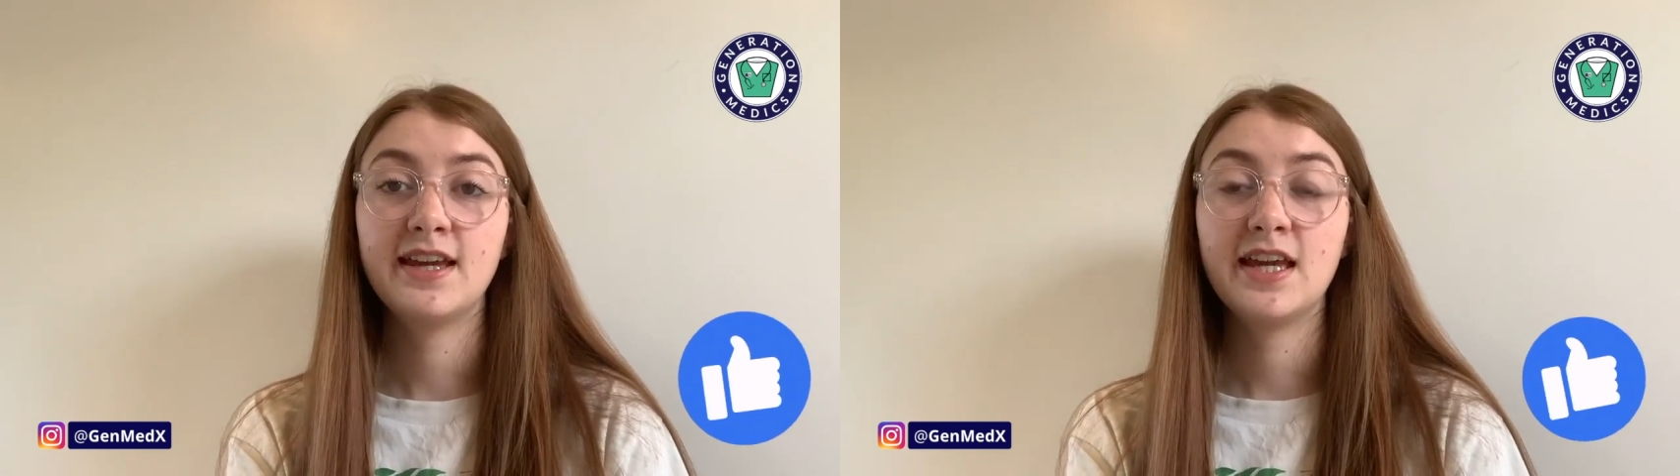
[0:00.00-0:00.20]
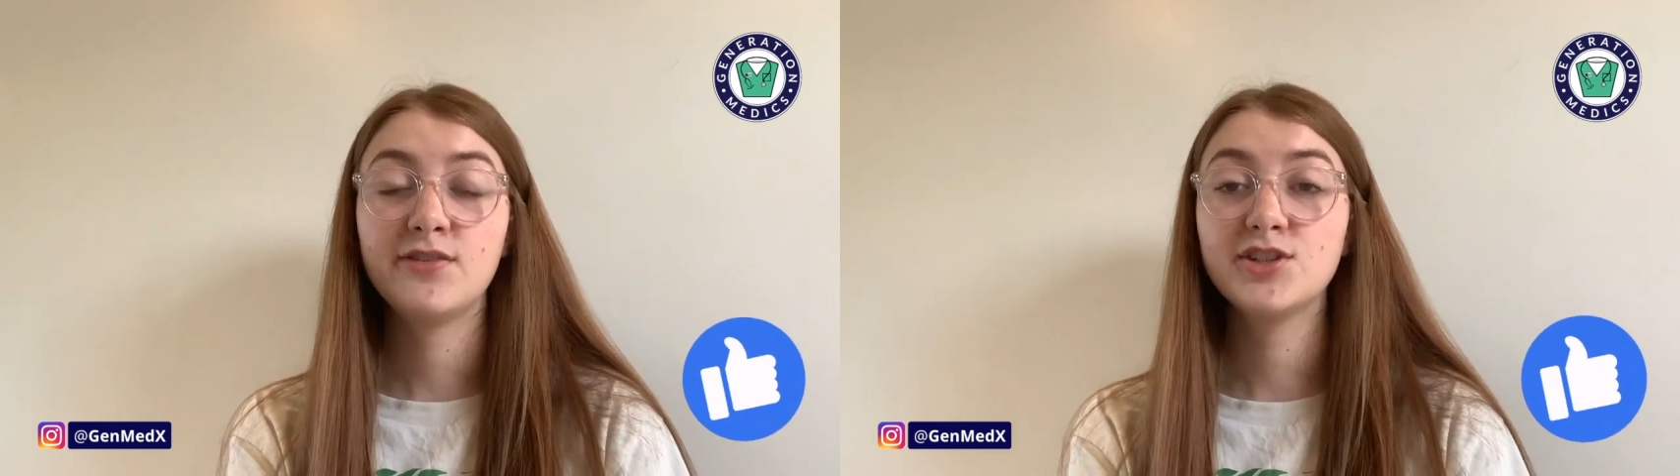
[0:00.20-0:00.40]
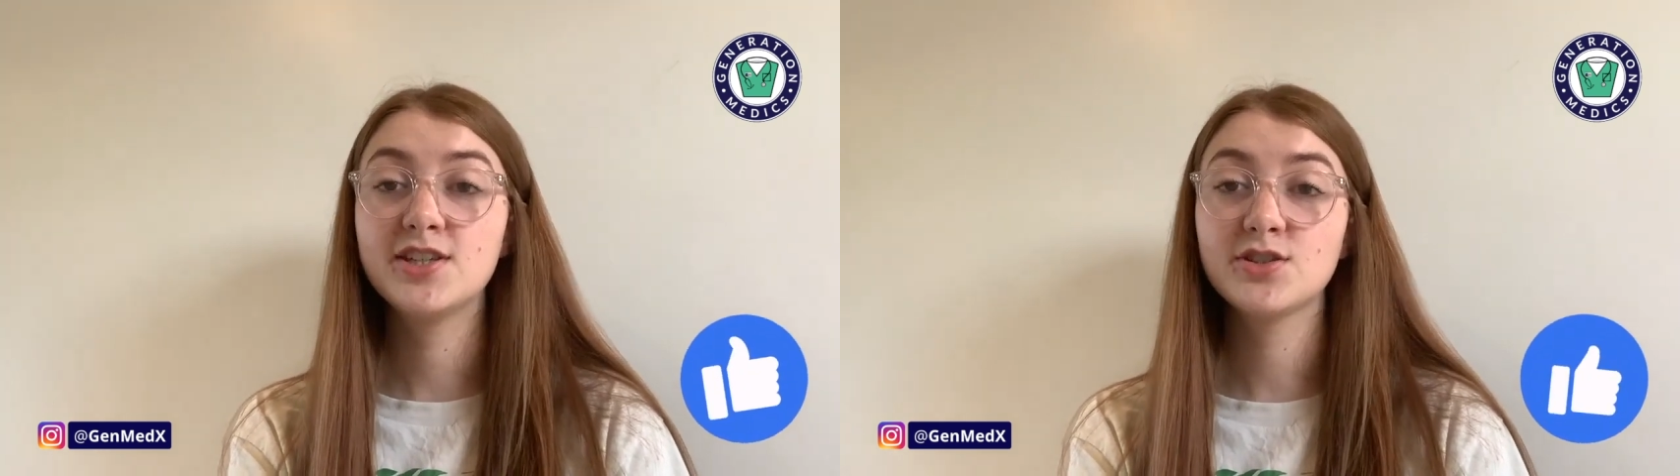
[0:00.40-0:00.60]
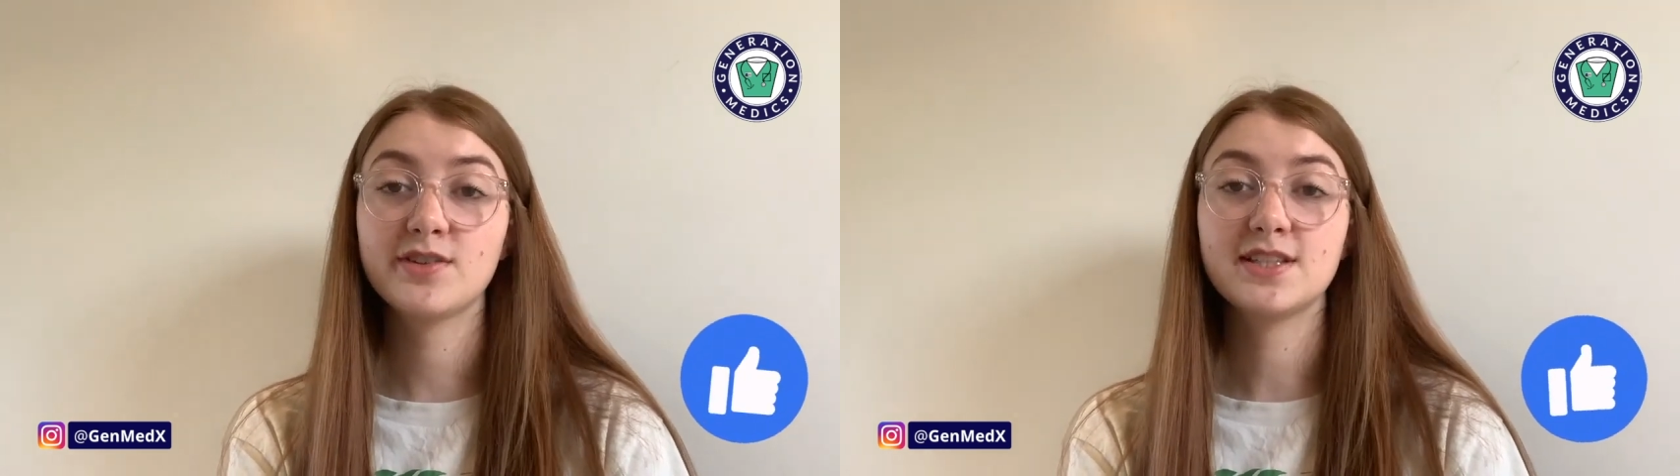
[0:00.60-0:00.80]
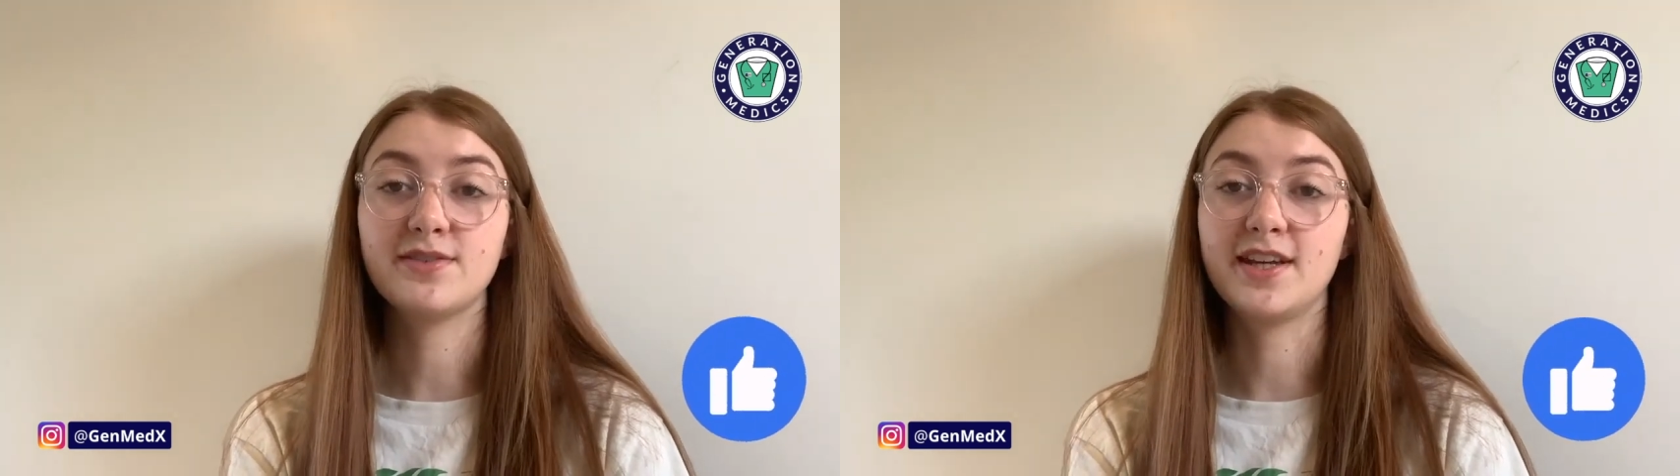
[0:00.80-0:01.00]
If you did enjoy
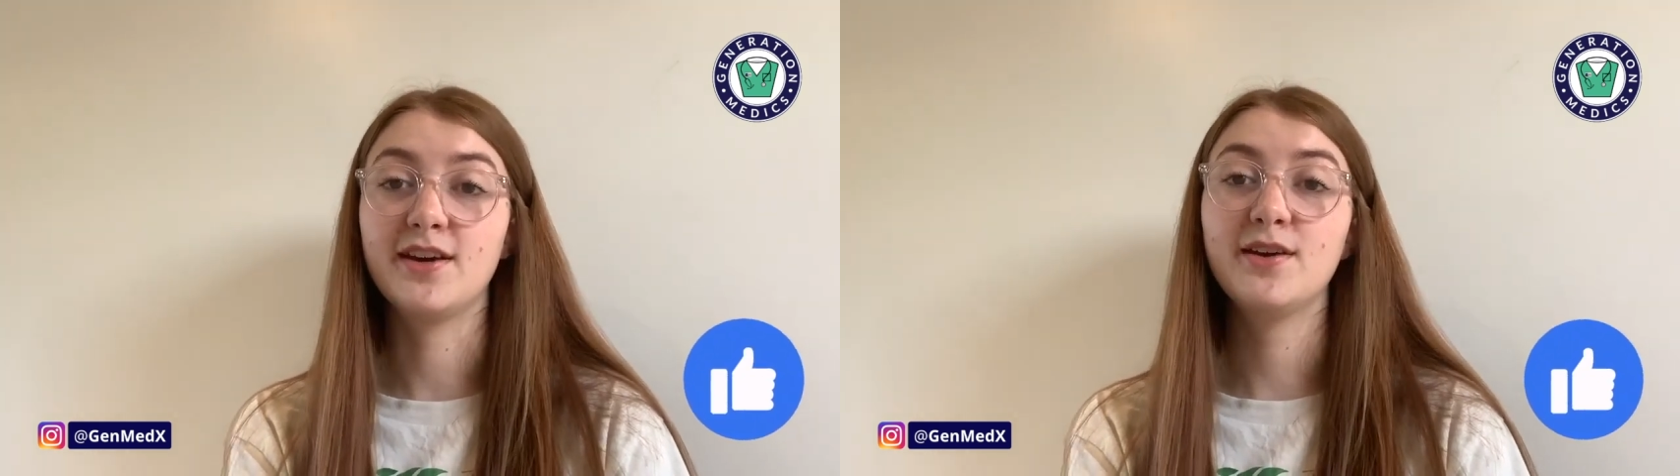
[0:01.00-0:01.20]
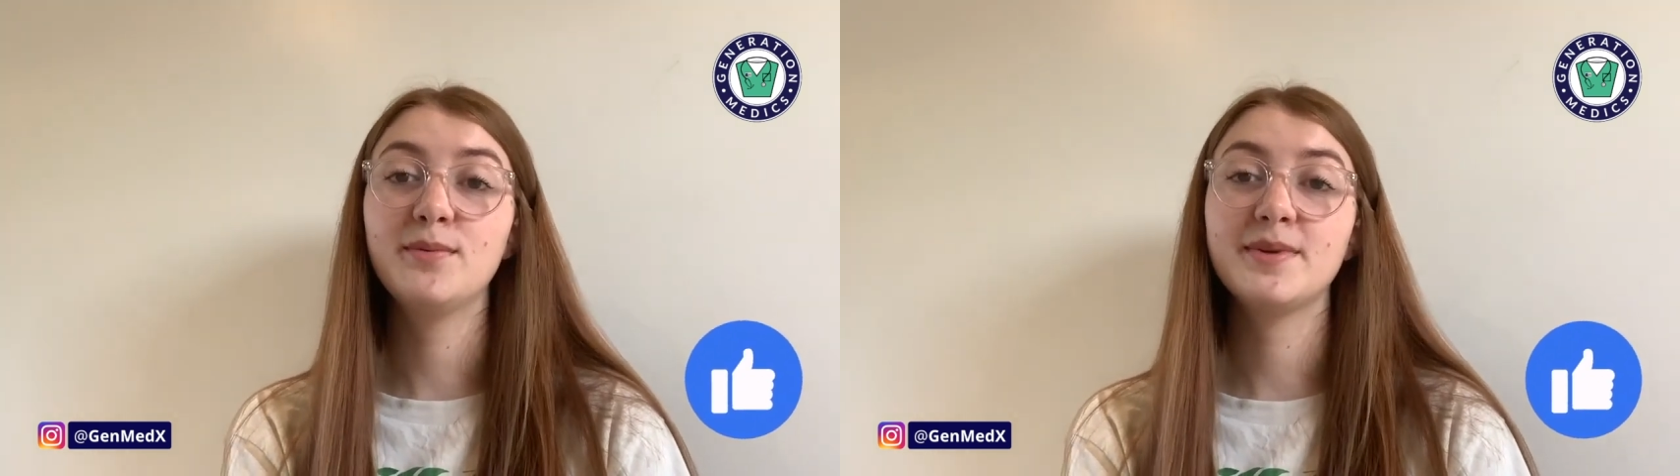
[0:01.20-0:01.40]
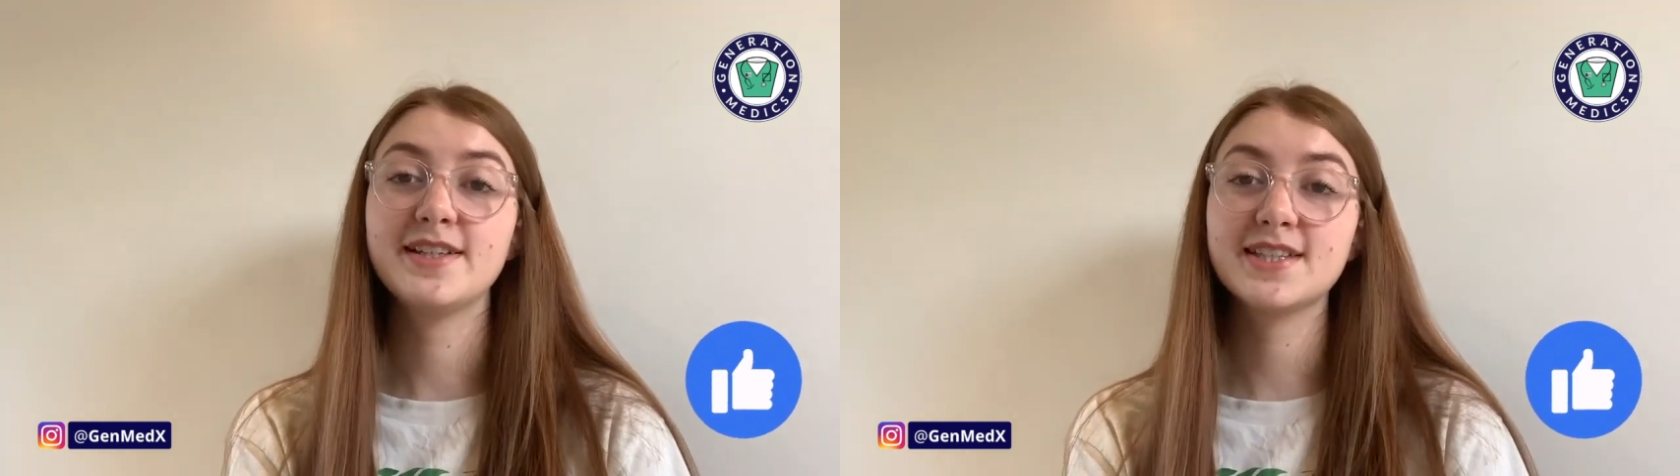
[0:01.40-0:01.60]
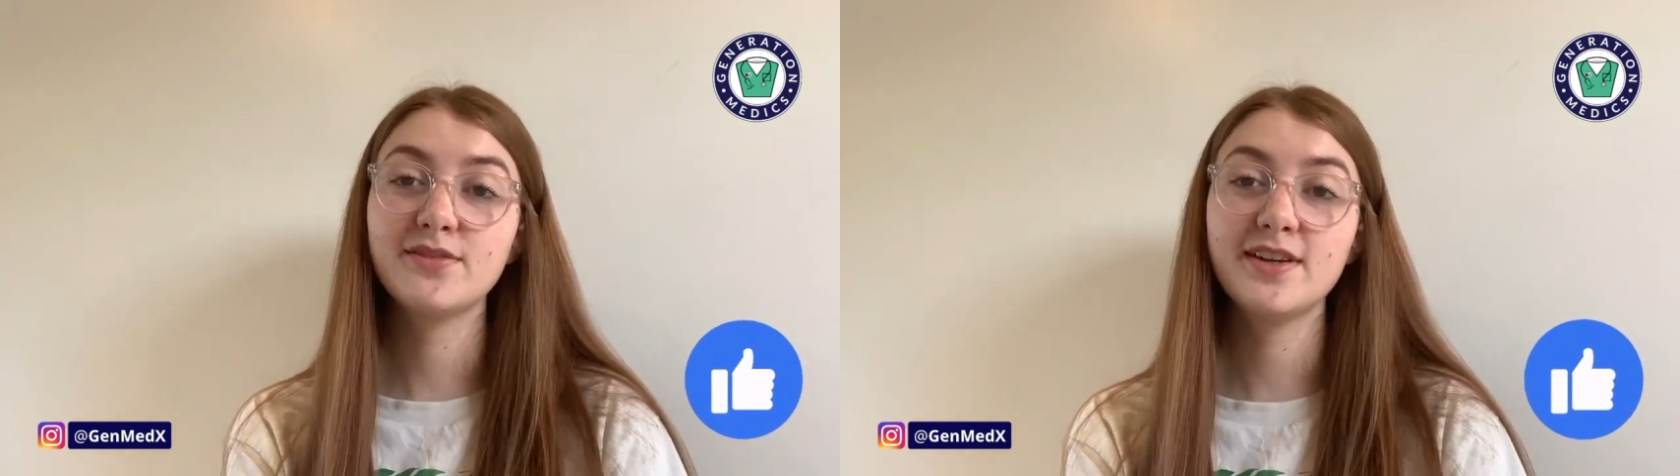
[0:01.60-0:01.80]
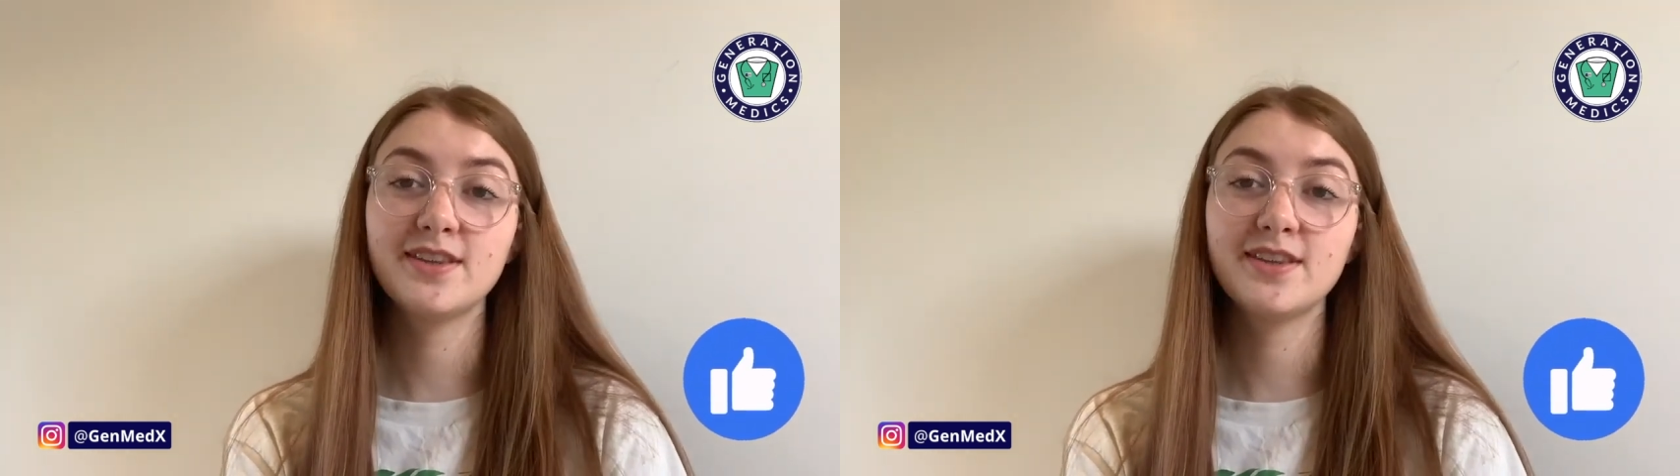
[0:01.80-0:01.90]
this video, please give it a